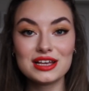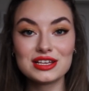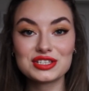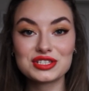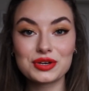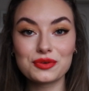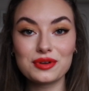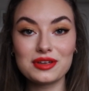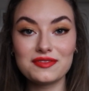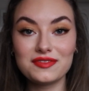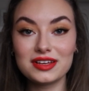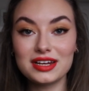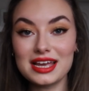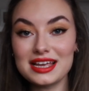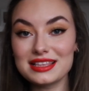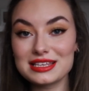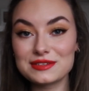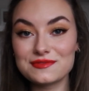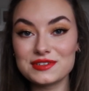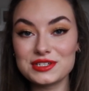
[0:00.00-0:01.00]
So if you
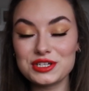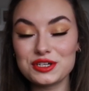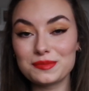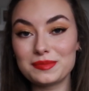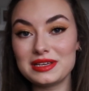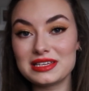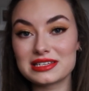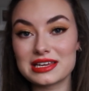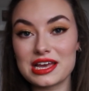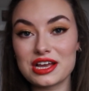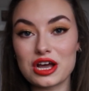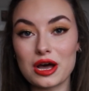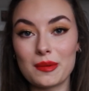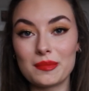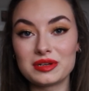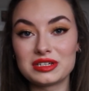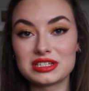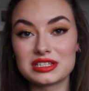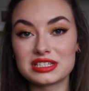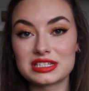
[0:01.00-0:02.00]
like this video, please like,
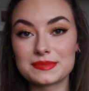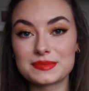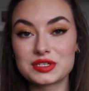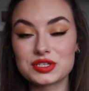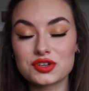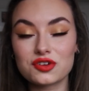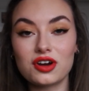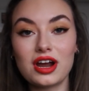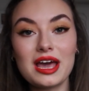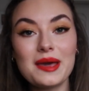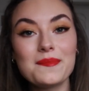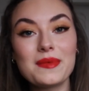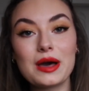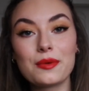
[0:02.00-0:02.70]
comment and subscribe.